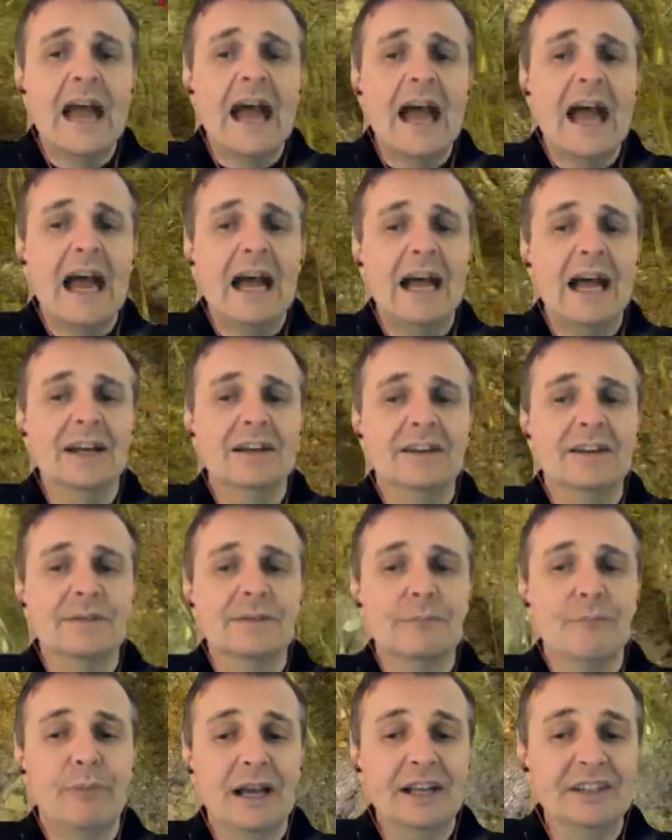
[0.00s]
and
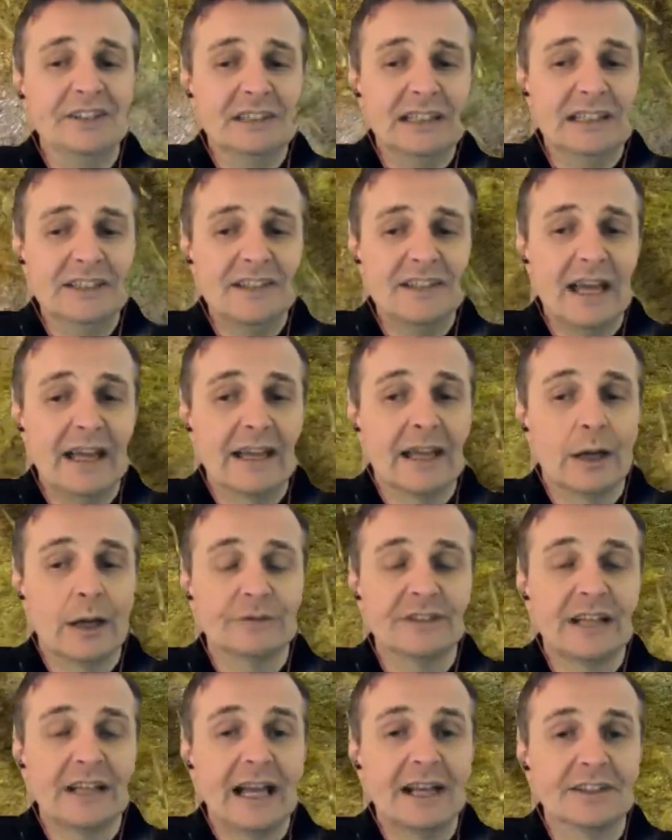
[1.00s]
basically take out
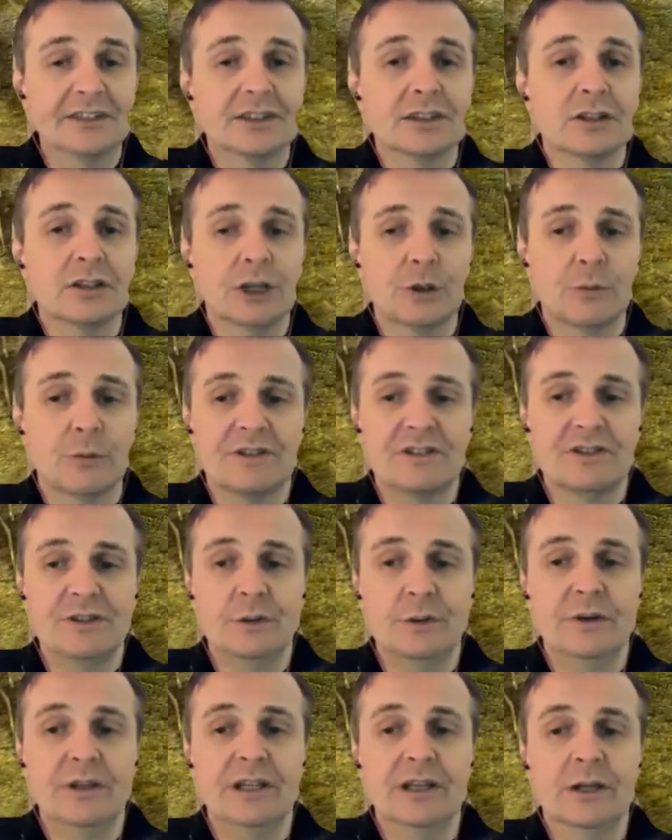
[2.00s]
tanks like we're
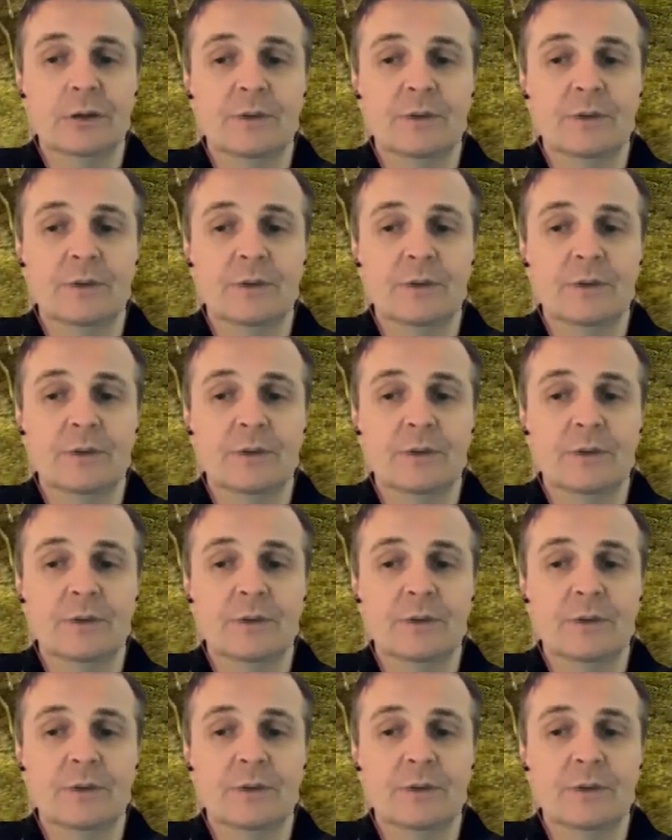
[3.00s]
doing here